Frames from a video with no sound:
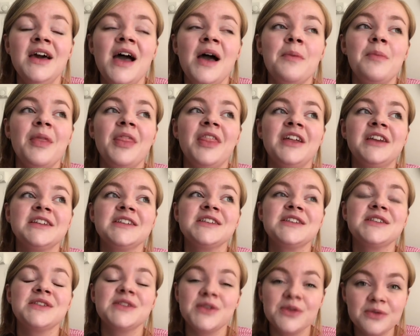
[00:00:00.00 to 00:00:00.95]
But then as
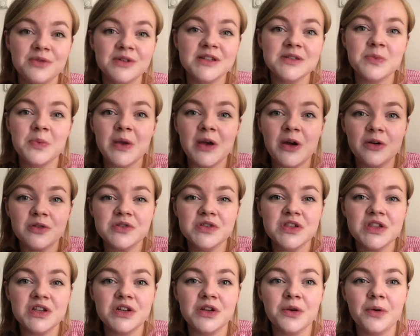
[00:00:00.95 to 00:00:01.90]
soon as we got to
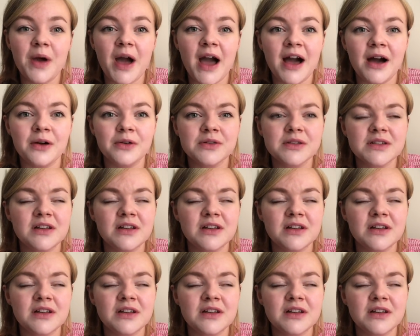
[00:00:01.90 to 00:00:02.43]
the new house,